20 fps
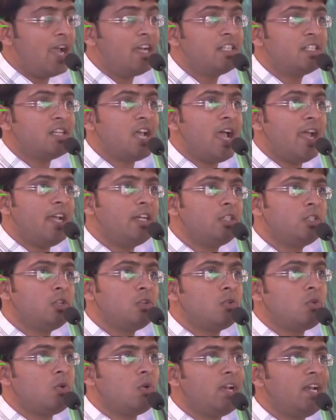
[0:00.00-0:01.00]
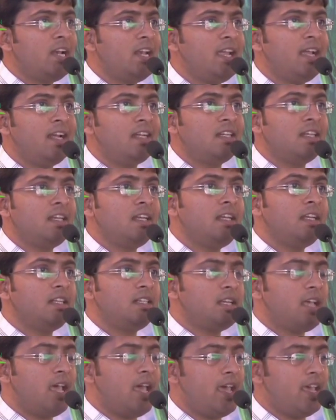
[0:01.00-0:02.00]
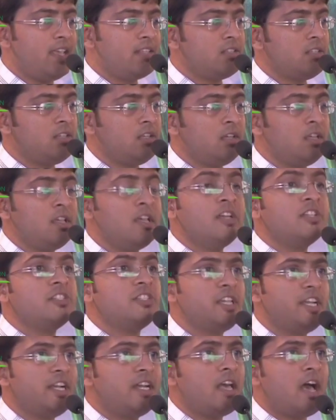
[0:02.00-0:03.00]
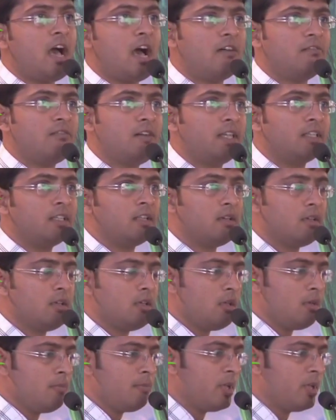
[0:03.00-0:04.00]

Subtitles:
I tried to correlate it as Jina Amvata,